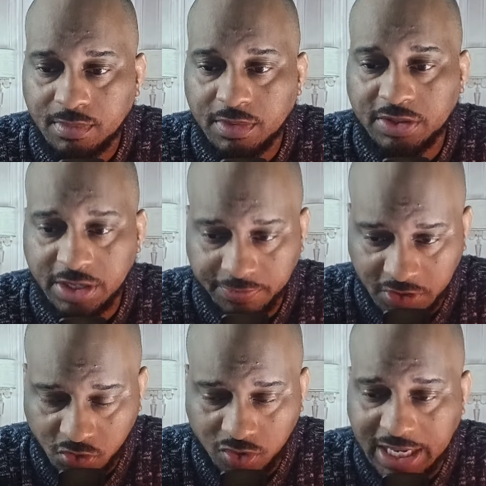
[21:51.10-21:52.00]
This
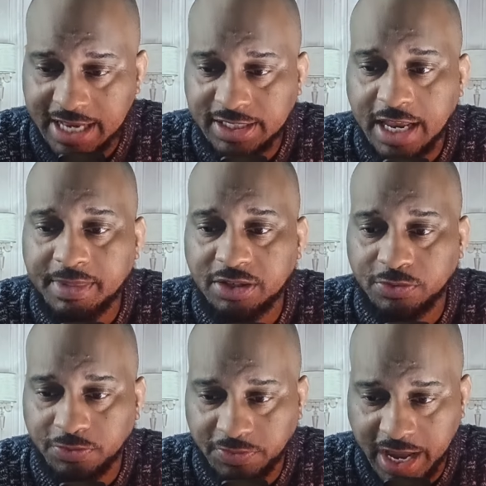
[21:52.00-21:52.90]
individual's last name is
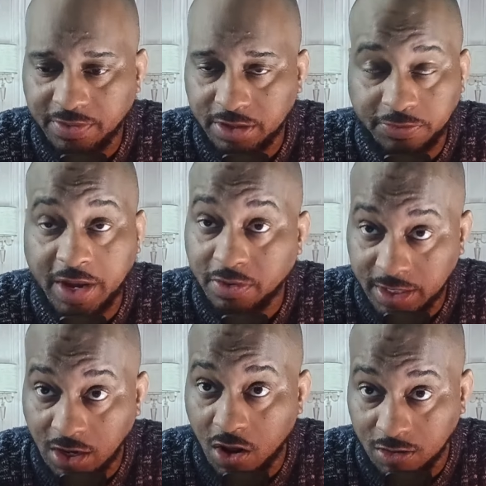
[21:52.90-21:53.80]
very,
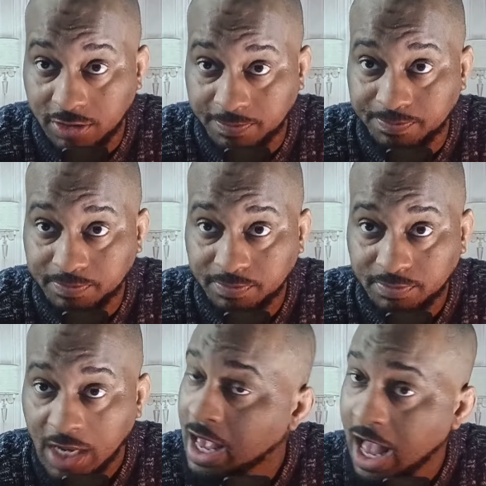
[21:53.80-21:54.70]
very long.
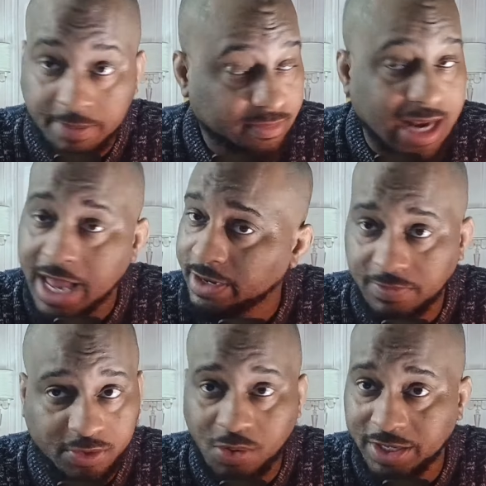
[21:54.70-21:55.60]
I'm not
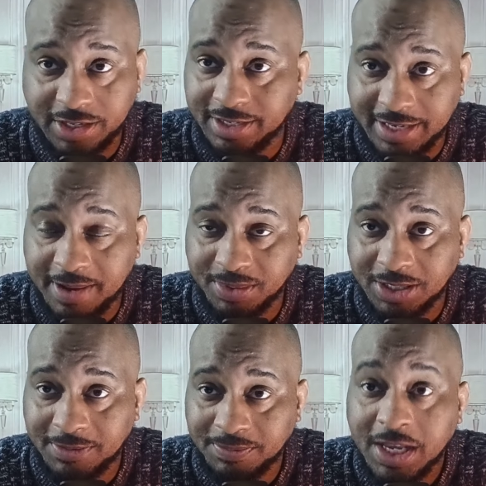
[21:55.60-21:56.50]
even going to attempt
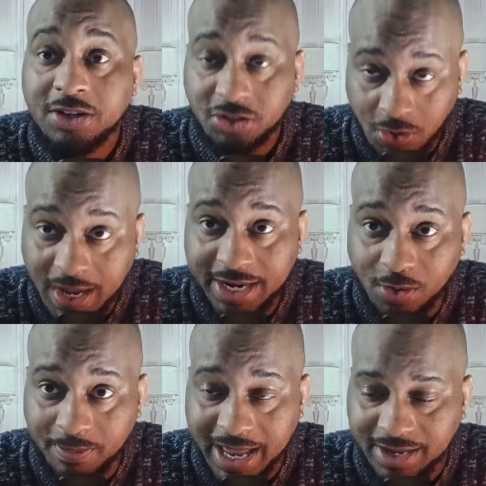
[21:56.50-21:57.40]
so I
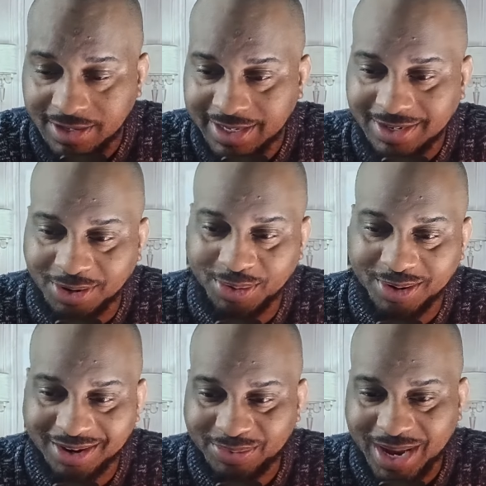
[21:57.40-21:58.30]
don't mangle it.
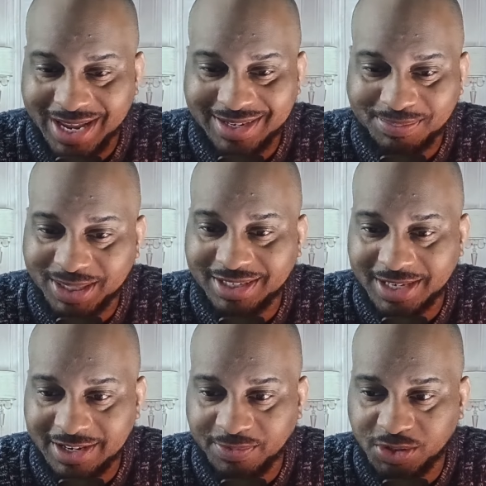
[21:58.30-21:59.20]
Right? But
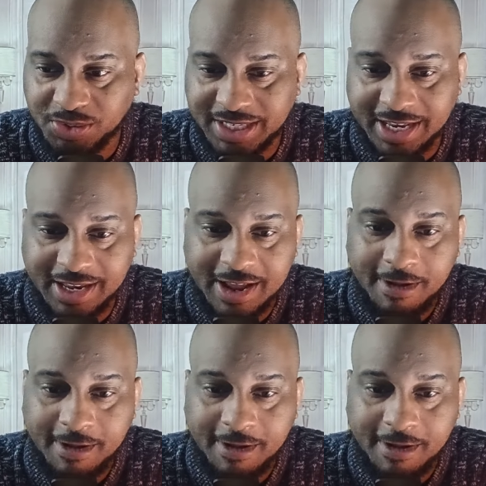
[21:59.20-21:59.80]
this individual said,